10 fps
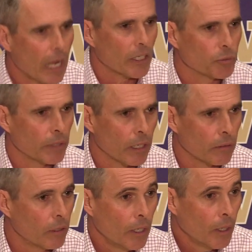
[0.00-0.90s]
gosh, we
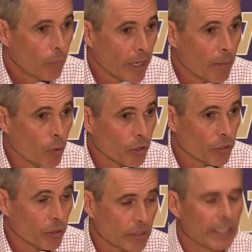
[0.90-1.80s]
got more to us.